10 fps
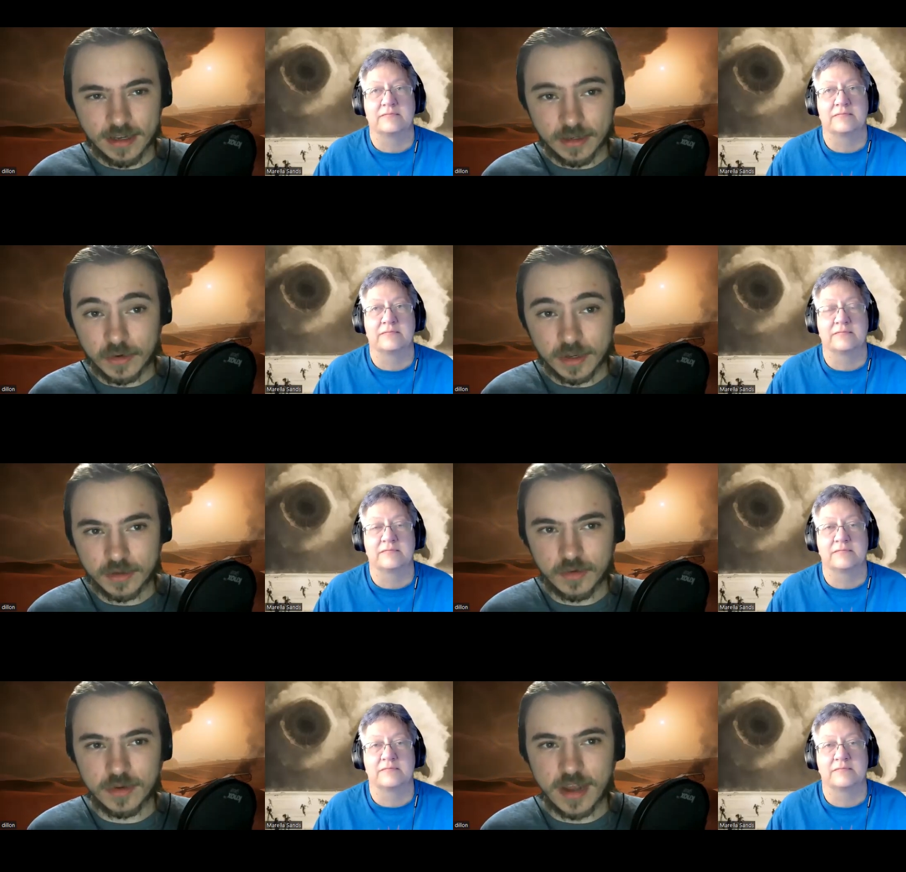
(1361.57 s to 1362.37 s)
Speaker 1: So
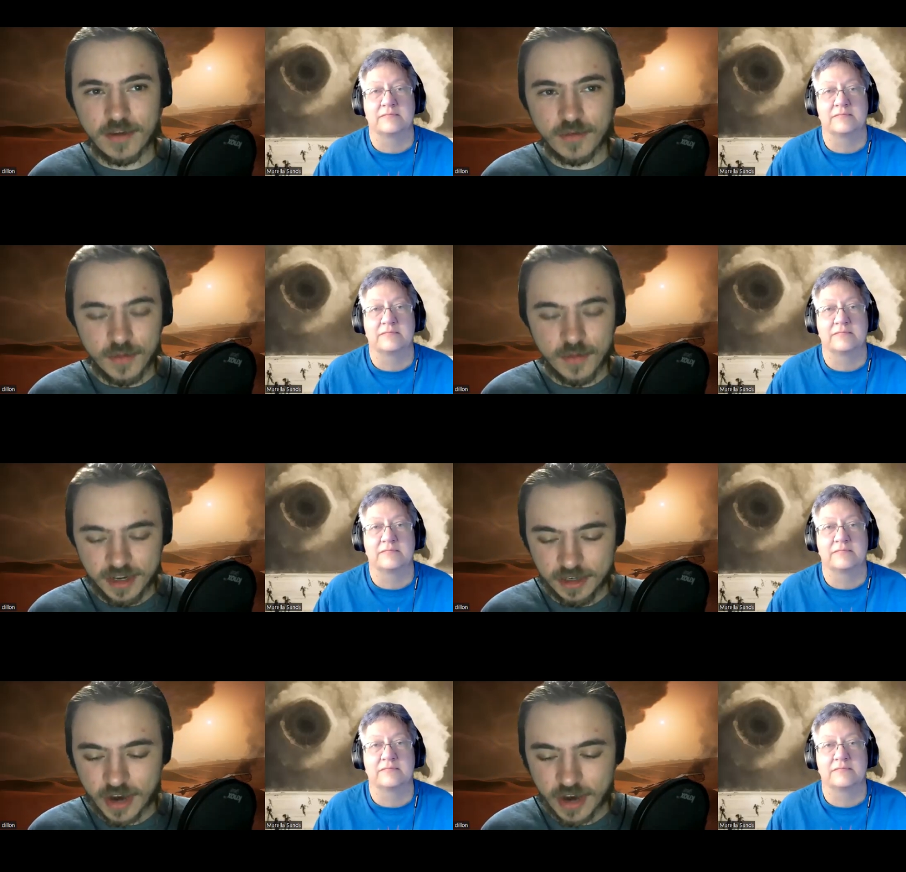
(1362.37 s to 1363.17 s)
so God forbid
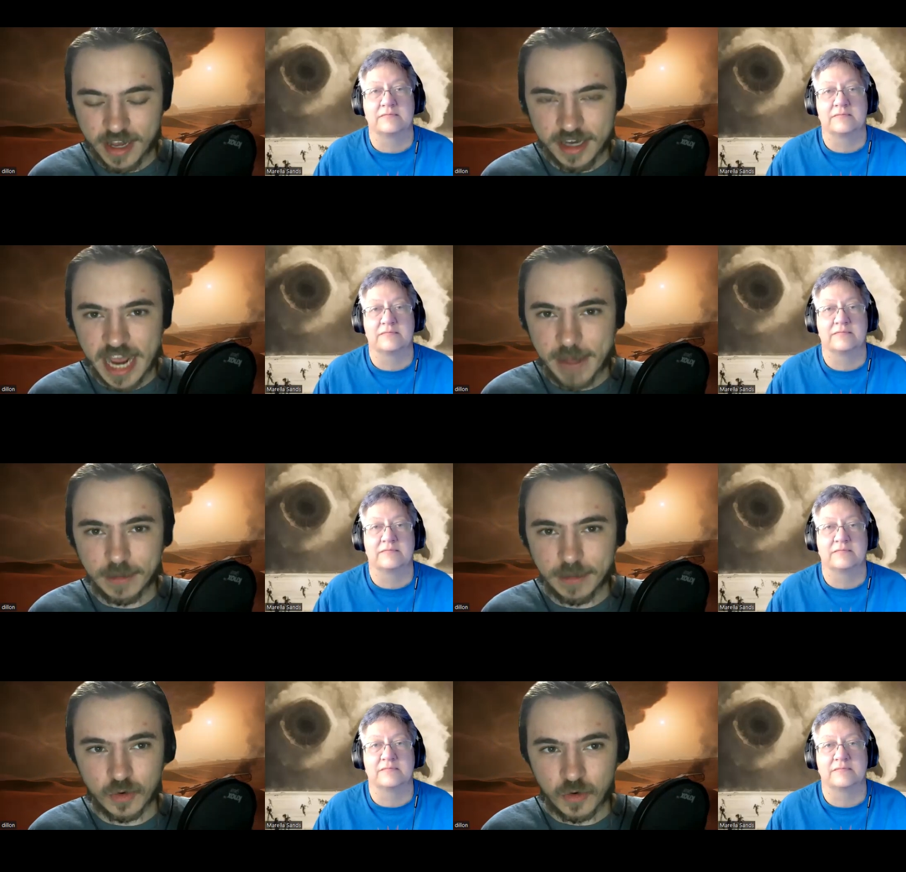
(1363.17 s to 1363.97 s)
you try to adapt a
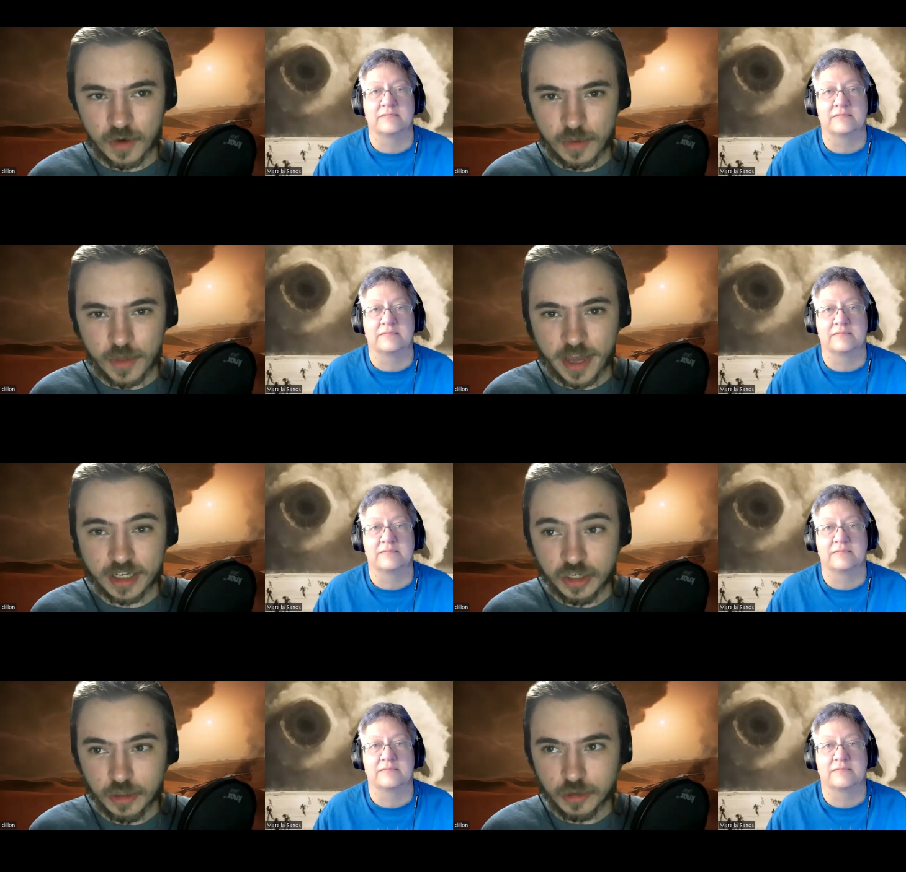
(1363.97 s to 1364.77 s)
story with like
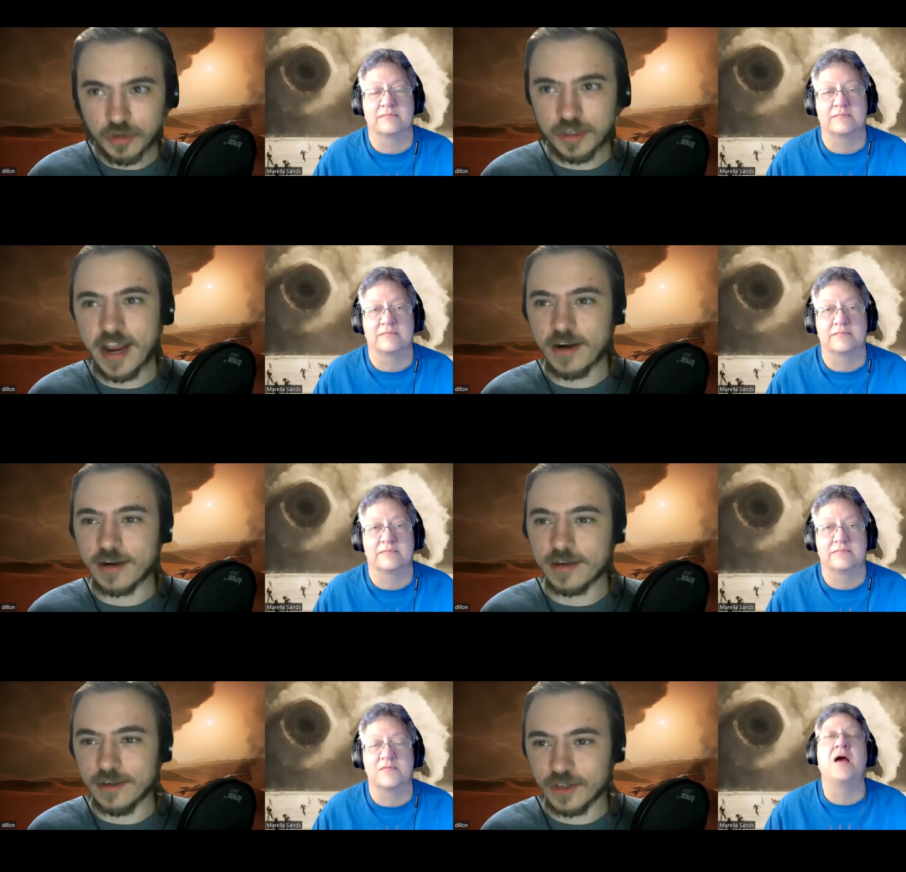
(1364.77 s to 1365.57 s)
children
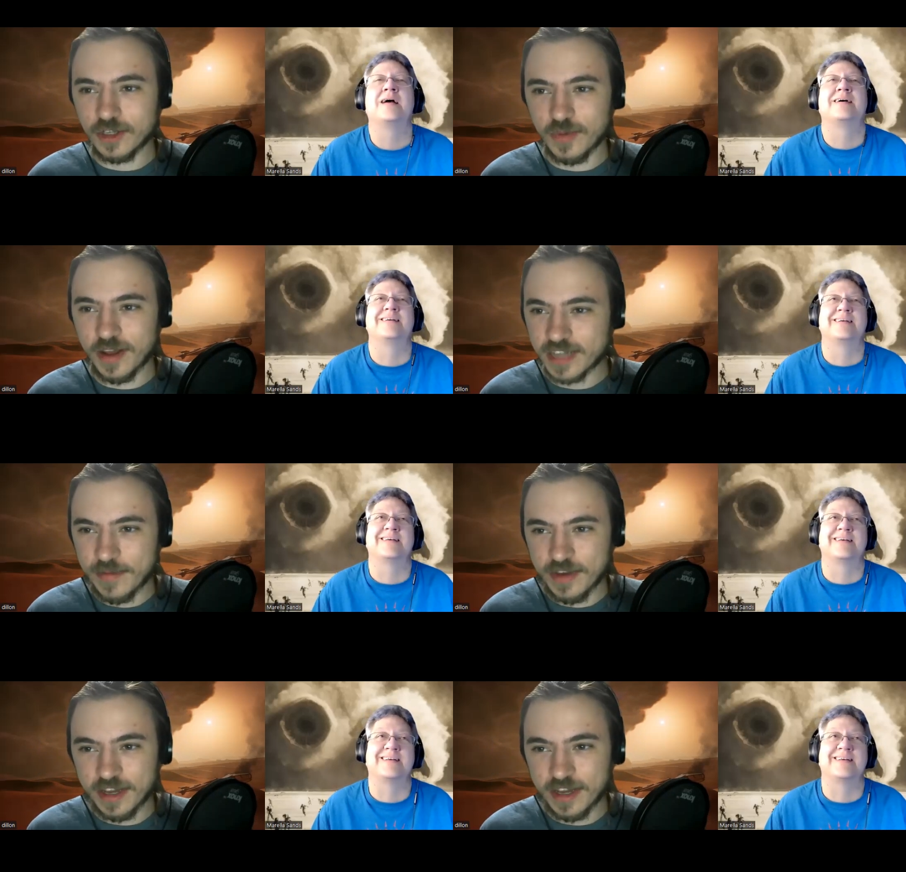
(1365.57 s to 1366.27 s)
characters because by the time you